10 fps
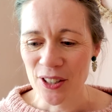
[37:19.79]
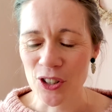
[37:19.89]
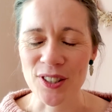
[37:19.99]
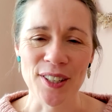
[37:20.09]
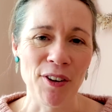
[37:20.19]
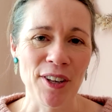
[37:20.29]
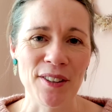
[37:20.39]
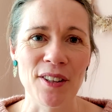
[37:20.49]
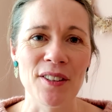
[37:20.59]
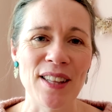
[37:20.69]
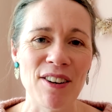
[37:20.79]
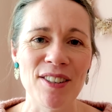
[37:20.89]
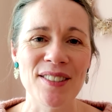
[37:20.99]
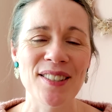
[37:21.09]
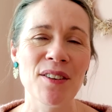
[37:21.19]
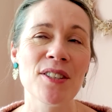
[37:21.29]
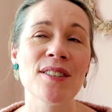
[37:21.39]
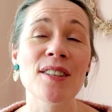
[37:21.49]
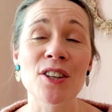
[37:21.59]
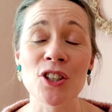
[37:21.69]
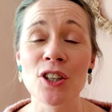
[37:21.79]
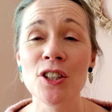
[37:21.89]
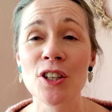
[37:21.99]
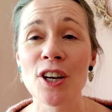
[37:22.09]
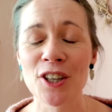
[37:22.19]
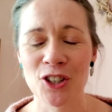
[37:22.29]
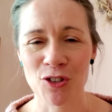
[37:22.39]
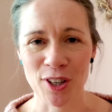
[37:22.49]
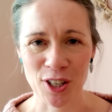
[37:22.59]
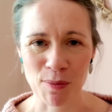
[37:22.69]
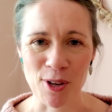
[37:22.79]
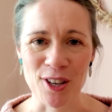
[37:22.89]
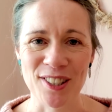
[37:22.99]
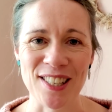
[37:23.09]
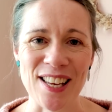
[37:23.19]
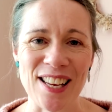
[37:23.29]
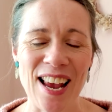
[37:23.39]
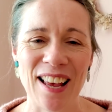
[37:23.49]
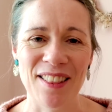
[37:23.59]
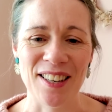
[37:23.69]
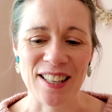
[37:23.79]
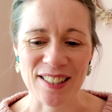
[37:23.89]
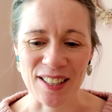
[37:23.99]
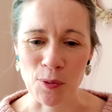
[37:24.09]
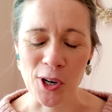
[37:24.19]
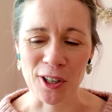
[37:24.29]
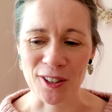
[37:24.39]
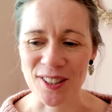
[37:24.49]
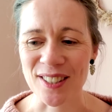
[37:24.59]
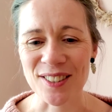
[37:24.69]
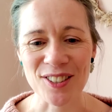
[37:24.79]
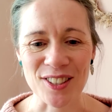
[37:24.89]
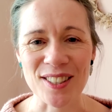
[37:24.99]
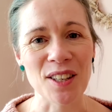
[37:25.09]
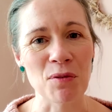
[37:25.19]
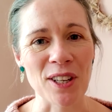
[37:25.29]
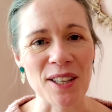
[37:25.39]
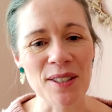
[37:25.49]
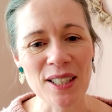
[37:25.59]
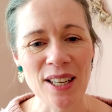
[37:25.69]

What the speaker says: just knowing that there's such a nurturing community in the knitting world is just lovely.